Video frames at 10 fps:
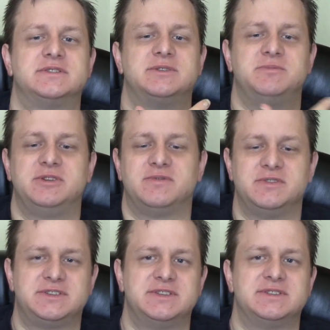some
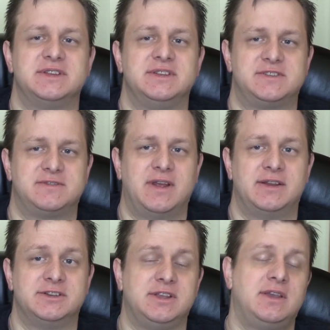differences in
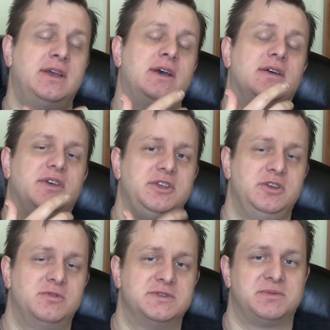strategy that
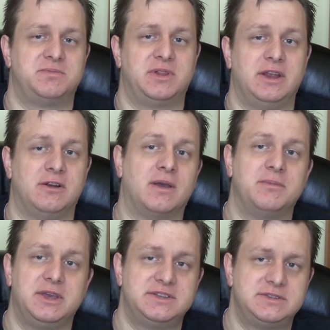you as a player
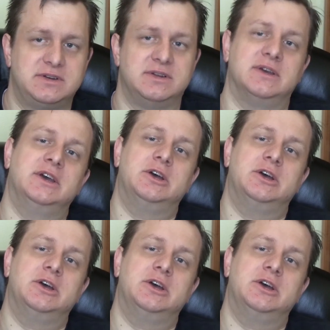coming into it